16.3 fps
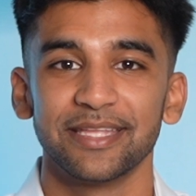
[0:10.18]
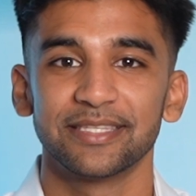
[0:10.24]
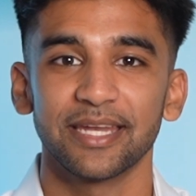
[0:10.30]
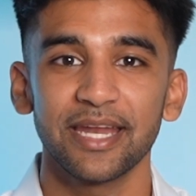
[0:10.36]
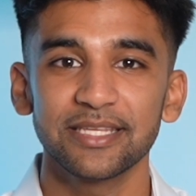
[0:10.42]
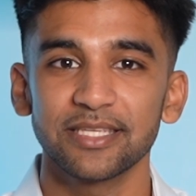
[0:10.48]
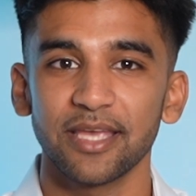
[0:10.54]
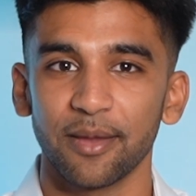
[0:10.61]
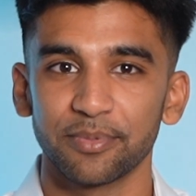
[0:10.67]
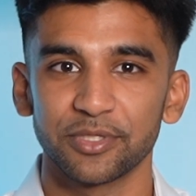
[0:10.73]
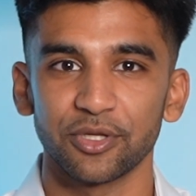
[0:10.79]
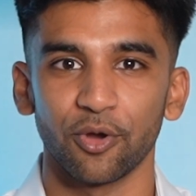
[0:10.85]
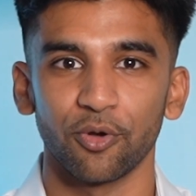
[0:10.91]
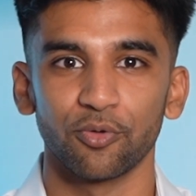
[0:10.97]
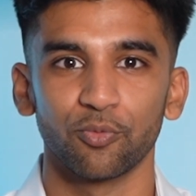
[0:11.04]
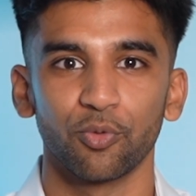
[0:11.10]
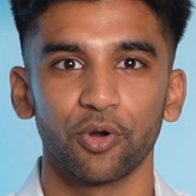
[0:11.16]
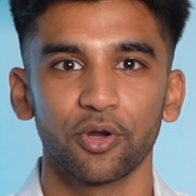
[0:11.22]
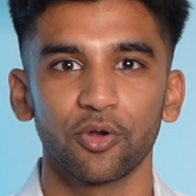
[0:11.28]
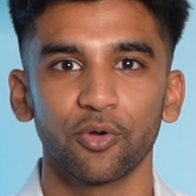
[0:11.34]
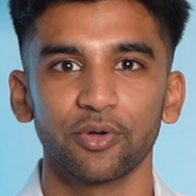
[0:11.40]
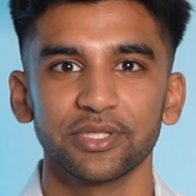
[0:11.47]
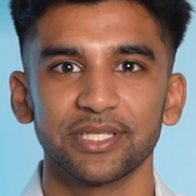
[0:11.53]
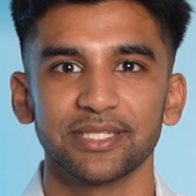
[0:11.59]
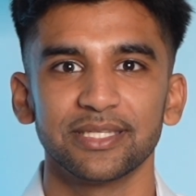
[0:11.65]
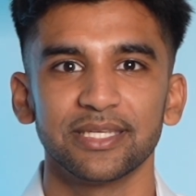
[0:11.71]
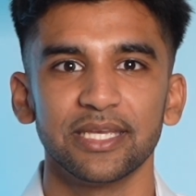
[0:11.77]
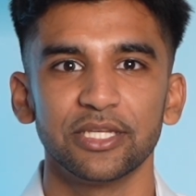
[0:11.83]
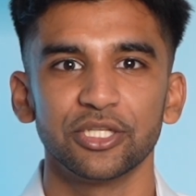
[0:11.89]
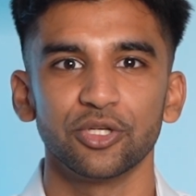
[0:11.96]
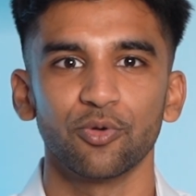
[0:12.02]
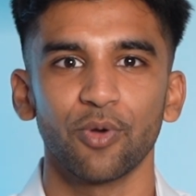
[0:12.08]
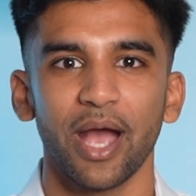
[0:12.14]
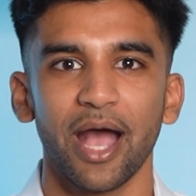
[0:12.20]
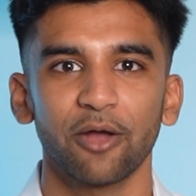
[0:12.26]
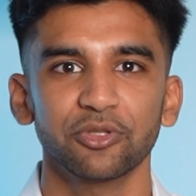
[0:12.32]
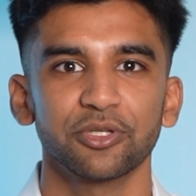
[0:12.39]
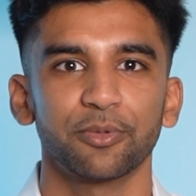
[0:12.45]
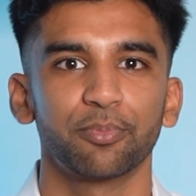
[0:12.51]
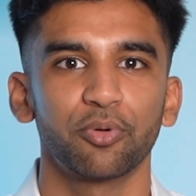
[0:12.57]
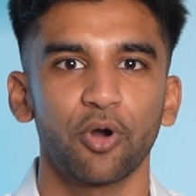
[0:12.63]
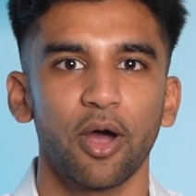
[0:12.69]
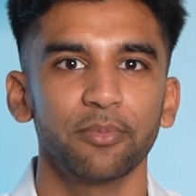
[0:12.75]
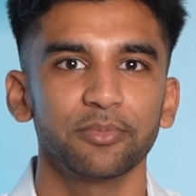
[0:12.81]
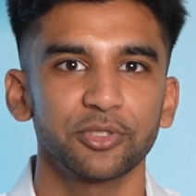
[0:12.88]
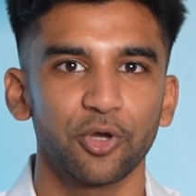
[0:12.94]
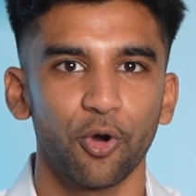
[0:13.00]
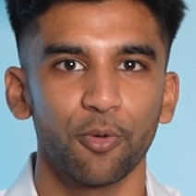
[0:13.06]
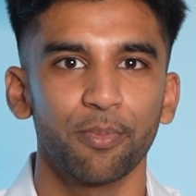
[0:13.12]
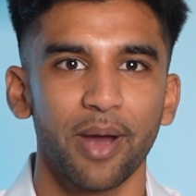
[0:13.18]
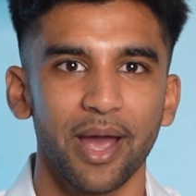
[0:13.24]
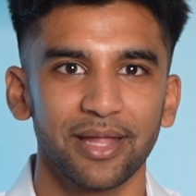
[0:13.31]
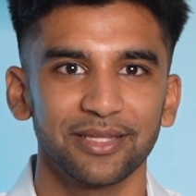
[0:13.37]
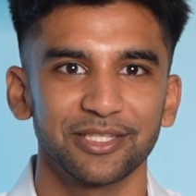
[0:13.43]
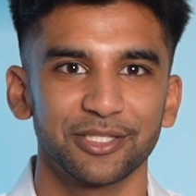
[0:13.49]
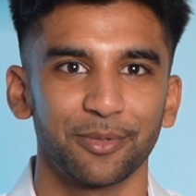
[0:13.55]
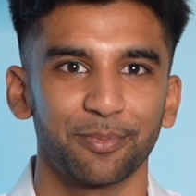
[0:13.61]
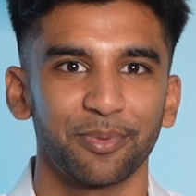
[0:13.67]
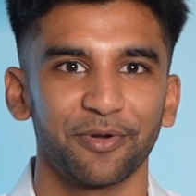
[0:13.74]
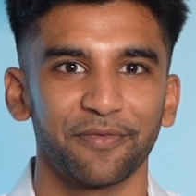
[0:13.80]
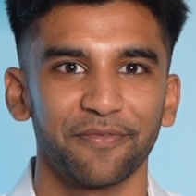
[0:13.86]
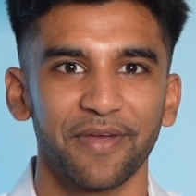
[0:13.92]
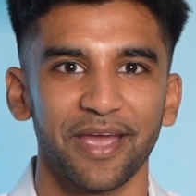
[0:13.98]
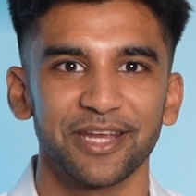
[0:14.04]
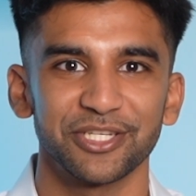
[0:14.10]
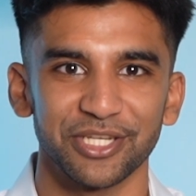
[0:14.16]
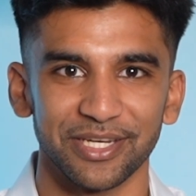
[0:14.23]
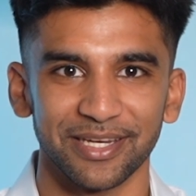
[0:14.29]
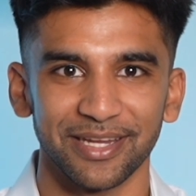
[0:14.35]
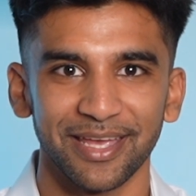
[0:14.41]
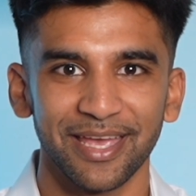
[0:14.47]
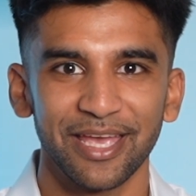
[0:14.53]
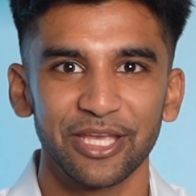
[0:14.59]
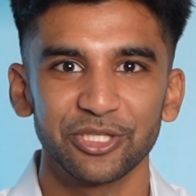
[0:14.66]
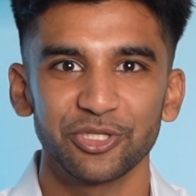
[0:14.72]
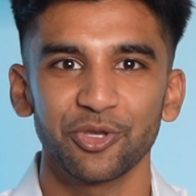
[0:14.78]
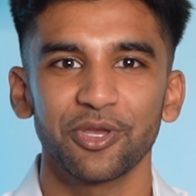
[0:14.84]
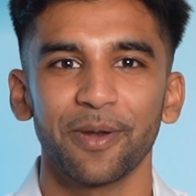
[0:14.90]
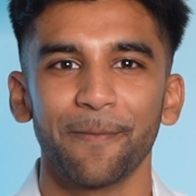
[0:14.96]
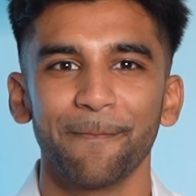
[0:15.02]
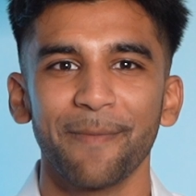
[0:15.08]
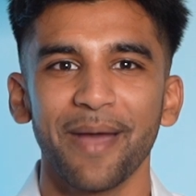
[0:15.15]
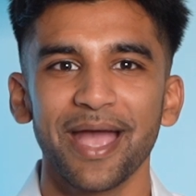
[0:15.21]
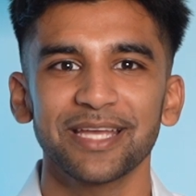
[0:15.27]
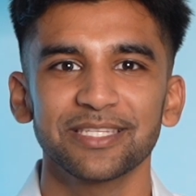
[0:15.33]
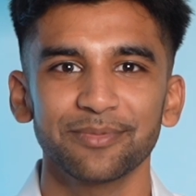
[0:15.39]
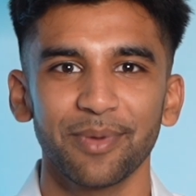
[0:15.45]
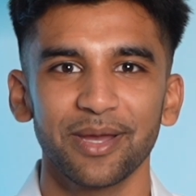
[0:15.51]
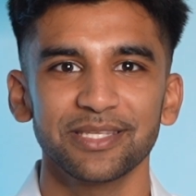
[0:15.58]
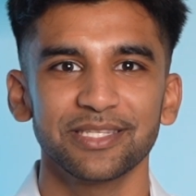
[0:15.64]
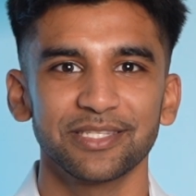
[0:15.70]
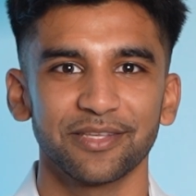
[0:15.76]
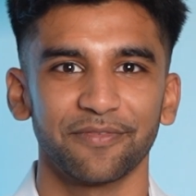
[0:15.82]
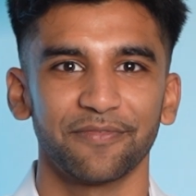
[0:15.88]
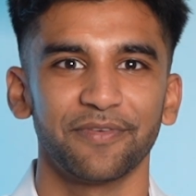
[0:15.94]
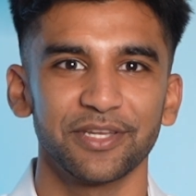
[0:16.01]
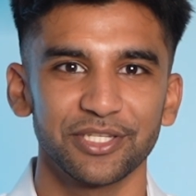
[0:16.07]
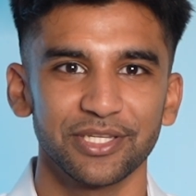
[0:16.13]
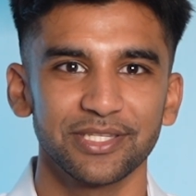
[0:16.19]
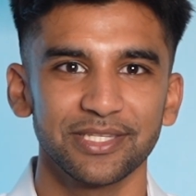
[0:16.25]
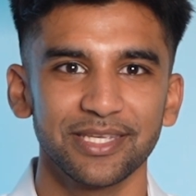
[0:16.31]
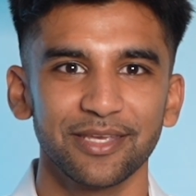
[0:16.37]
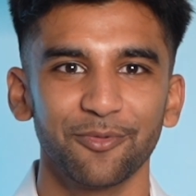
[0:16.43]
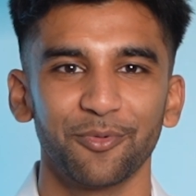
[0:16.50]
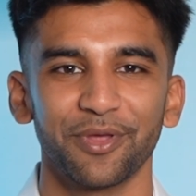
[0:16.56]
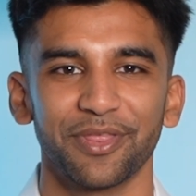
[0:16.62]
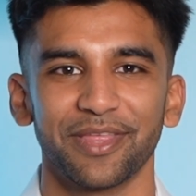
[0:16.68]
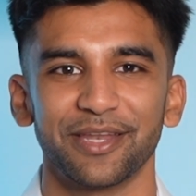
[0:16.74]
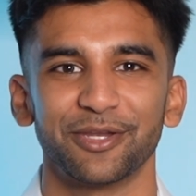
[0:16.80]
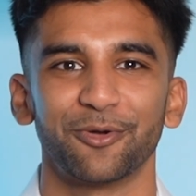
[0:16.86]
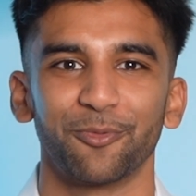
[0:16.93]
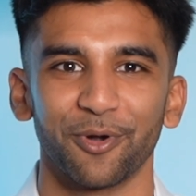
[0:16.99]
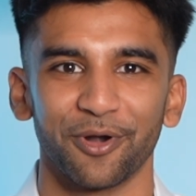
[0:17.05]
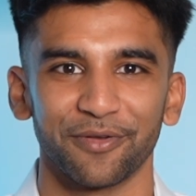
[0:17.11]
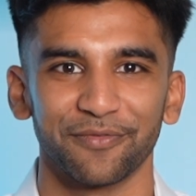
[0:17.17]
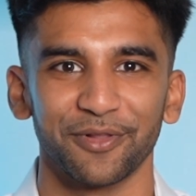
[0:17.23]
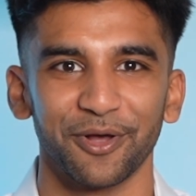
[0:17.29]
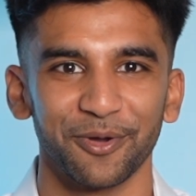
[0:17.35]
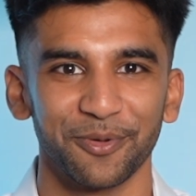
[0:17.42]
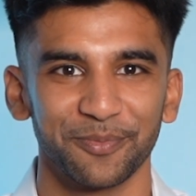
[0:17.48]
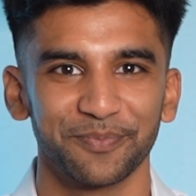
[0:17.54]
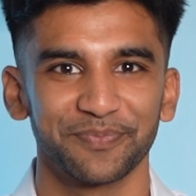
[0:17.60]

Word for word: In today's episode, we're going to teach you how to prompt Copilot to perfection so you can maximize its efficiency within your workflow.